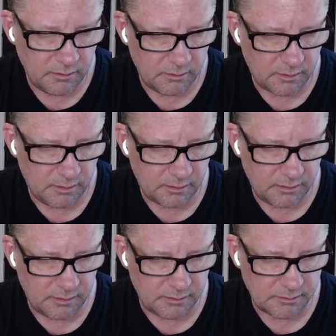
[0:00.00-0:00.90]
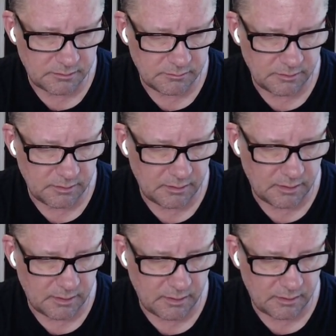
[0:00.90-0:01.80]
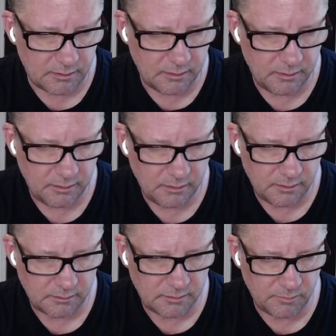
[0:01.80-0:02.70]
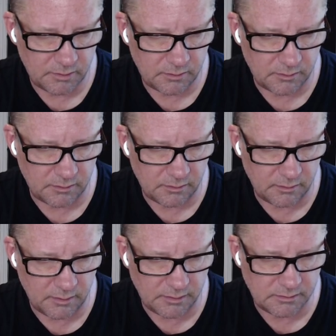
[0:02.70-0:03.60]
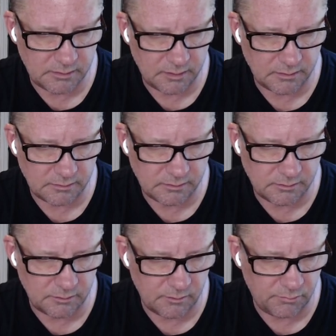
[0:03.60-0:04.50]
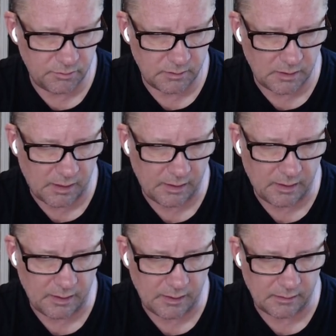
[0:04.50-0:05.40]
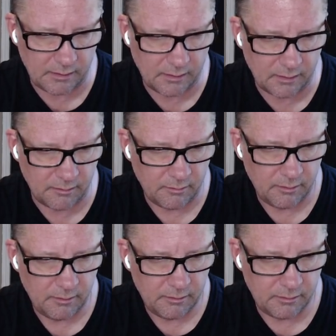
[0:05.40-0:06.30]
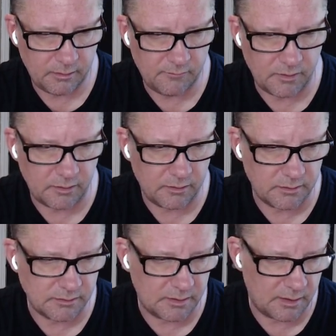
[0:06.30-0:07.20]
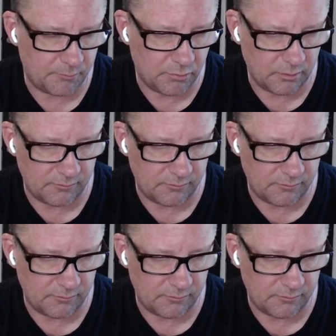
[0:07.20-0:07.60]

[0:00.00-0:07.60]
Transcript: Calculations, we did that. Some other nice things is you can put an icon here. They give it a good example.